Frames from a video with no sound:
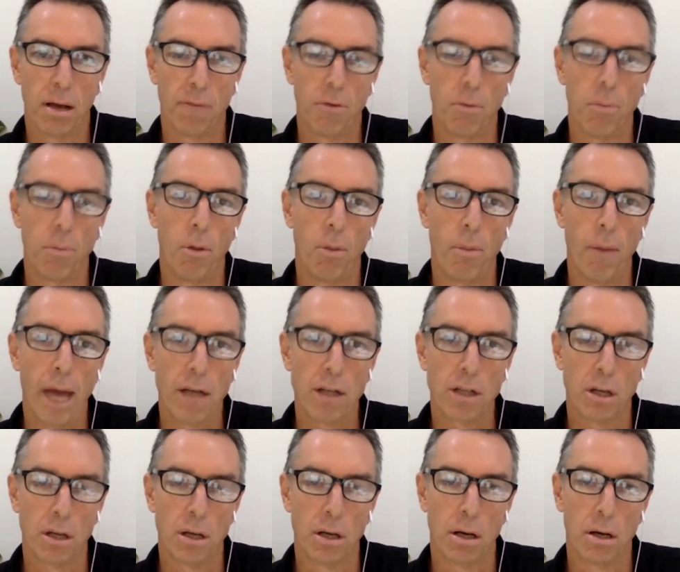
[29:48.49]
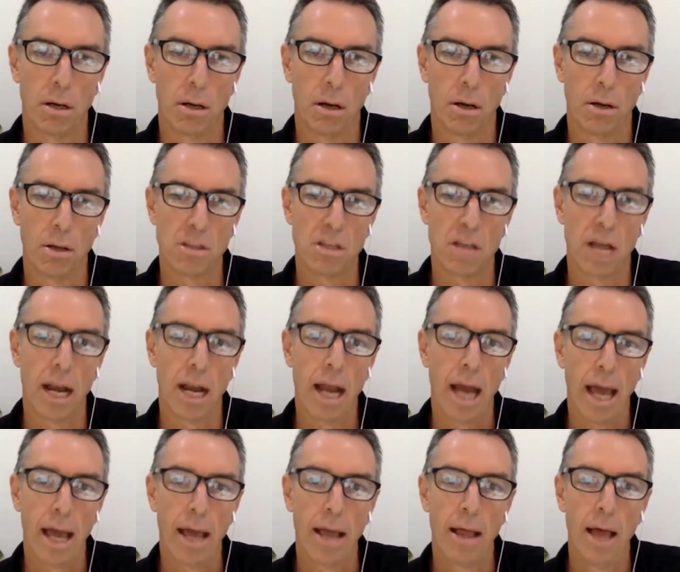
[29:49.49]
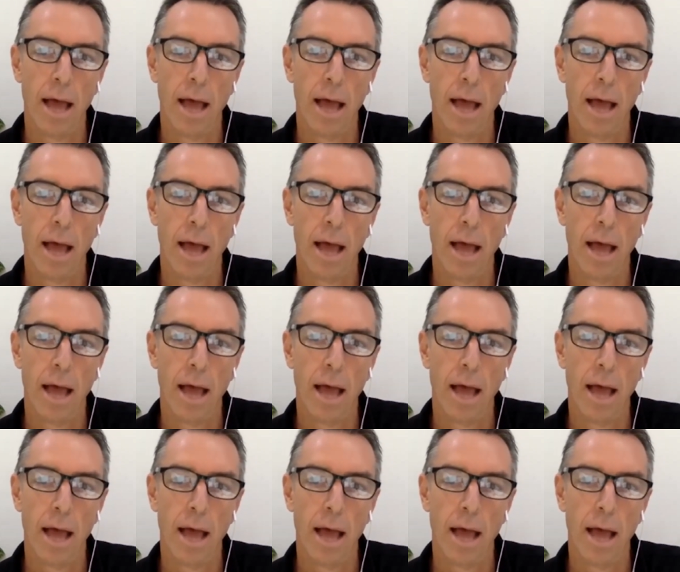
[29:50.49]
football match on Sunday.